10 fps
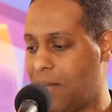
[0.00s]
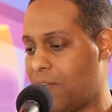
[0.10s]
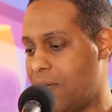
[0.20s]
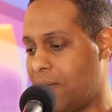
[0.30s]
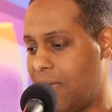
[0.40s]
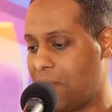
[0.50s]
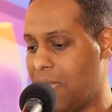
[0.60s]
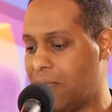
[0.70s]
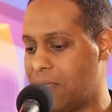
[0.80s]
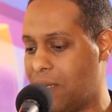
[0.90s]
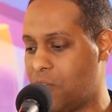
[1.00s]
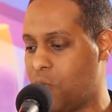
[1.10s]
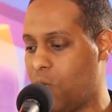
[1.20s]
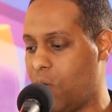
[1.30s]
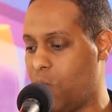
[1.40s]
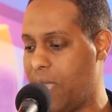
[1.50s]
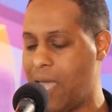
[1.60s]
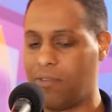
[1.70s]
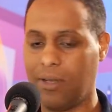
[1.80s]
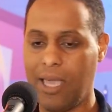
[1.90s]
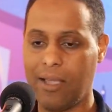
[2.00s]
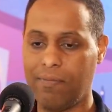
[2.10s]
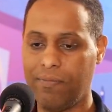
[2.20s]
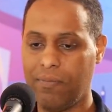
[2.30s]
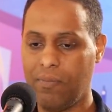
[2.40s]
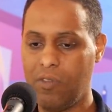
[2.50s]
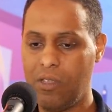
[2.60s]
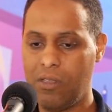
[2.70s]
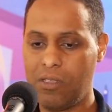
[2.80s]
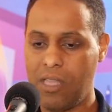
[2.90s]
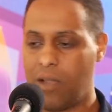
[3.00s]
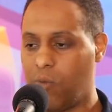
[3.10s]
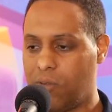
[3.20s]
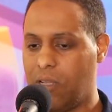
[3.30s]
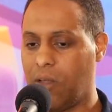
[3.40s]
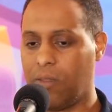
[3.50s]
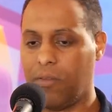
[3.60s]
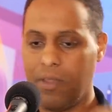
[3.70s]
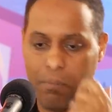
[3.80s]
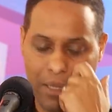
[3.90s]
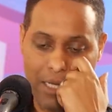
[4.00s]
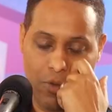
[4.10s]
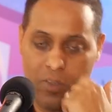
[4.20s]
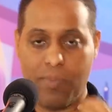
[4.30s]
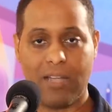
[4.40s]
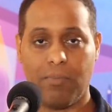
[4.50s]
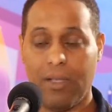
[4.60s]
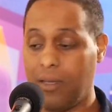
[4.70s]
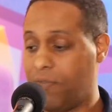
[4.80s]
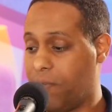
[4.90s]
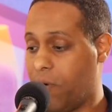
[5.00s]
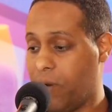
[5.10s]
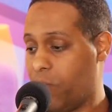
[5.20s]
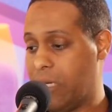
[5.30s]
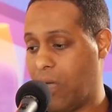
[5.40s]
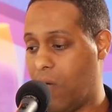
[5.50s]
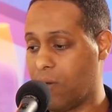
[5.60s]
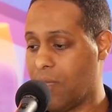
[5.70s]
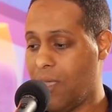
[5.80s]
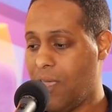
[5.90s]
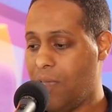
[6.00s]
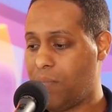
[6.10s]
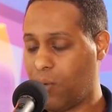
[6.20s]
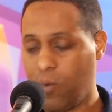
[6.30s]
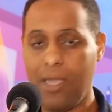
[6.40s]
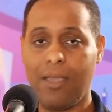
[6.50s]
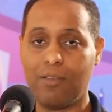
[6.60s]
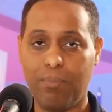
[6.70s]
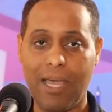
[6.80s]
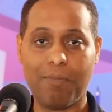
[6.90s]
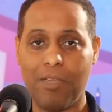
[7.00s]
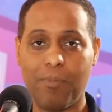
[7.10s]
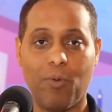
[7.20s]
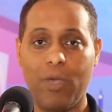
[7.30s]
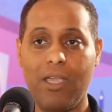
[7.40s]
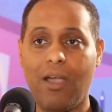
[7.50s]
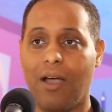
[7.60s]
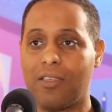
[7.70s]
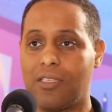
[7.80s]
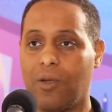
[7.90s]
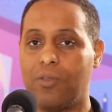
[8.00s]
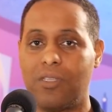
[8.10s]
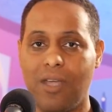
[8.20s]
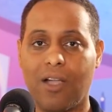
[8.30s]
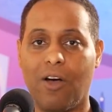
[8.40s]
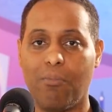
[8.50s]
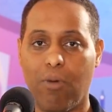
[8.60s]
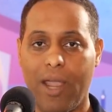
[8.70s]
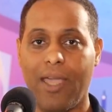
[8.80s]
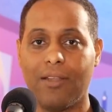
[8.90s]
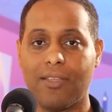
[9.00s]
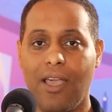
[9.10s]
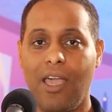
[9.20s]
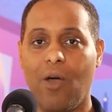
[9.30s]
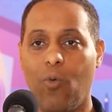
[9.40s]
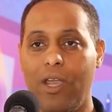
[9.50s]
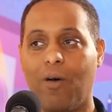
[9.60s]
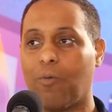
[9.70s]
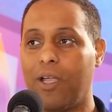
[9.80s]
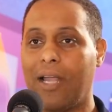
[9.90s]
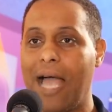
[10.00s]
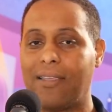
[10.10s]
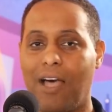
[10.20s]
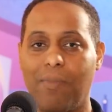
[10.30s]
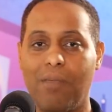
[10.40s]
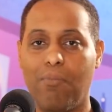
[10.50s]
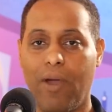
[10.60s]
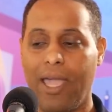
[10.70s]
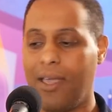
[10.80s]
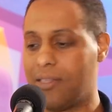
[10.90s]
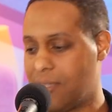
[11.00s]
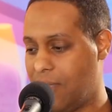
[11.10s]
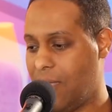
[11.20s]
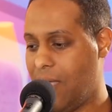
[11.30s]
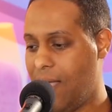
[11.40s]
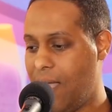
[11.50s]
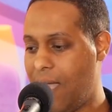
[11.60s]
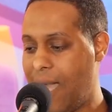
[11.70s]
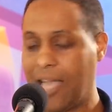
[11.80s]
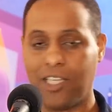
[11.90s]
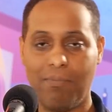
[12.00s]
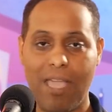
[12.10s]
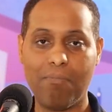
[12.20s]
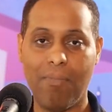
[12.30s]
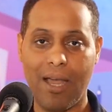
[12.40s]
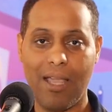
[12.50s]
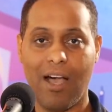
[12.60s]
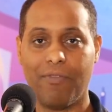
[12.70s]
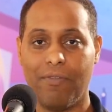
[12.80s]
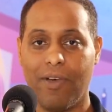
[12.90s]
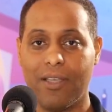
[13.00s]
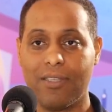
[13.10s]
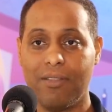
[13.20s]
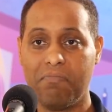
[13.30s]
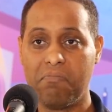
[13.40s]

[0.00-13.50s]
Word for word: not trying to, make this an issue where we have to, take, the blunt the responsibility for it. We don't. But we as black people, we are so stuck on brands. And we don't realize how many brands actually make money off of us,